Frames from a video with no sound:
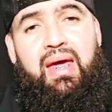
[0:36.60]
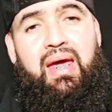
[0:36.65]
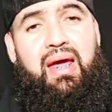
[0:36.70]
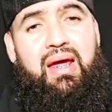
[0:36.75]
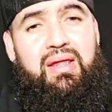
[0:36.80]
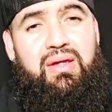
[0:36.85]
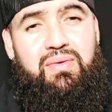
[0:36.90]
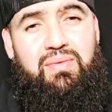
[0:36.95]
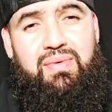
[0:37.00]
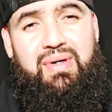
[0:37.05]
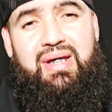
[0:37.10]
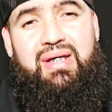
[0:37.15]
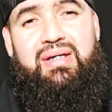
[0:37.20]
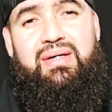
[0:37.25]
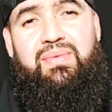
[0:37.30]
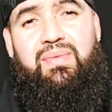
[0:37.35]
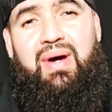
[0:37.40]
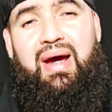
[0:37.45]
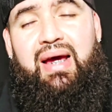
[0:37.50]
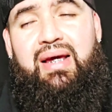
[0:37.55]
And the
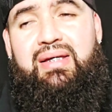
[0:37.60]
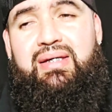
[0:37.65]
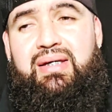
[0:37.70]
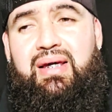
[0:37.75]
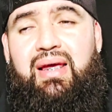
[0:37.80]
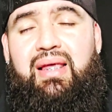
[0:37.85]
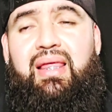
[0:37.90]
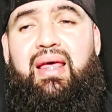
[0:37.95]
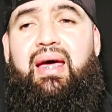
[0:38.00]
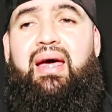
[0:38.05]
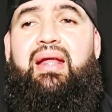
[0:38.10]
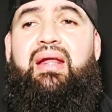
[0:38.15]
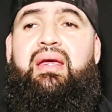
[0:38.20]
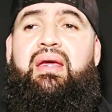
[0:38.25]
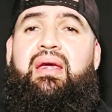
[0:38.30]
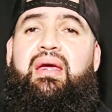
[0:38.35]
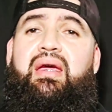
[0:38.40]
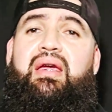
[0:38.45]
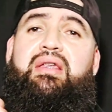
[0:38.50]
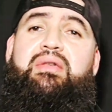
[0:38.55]
reason why I say that
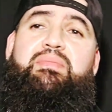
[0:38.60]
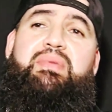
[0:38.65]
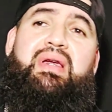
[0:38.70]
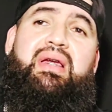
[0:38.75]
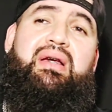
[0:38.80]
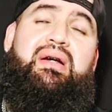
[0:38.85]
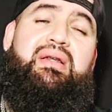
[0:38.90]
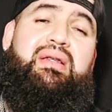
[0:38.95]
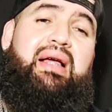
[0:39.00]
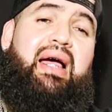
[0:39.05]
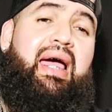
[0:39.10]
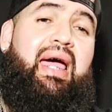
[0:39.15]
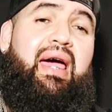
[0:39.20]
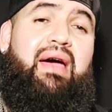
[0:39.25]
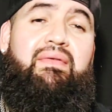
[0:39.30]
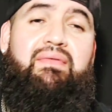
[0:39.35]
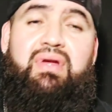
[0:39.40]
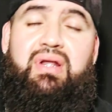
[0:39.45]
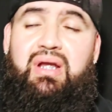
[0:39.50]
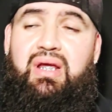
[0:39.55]
is because I
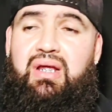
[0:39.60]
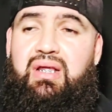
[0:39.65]
haven't,